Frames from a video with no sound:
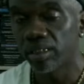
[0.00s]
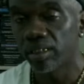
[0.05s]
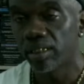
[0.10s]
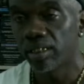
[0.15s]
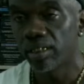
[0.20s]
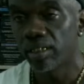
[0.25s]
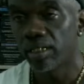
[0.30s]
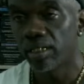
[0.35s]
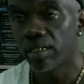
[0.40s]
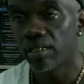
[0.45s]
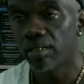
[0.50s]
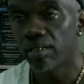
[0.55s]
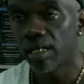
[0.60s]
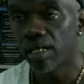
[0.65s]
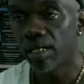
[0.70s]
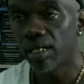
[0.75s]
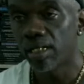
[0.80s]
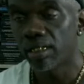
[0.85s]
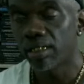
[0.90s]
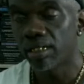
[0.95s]
yeah,
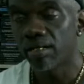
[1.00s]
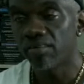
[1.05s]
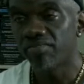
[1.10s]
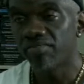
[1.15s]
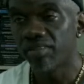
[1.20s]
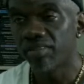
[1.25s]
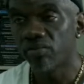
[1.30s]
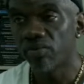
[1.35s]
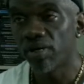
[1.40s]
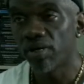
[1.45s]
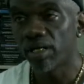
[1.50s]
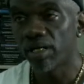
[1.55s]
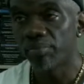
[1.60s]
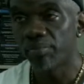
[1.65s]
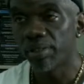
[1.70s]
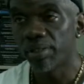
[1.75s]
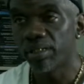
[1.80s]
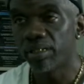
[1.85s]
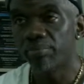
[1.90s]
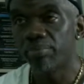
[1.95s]
I definitely
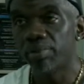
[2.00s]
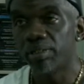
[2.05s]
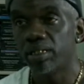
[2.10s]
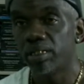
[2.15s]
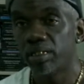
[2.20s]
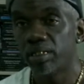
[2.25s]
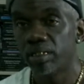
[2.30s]
recommend it, but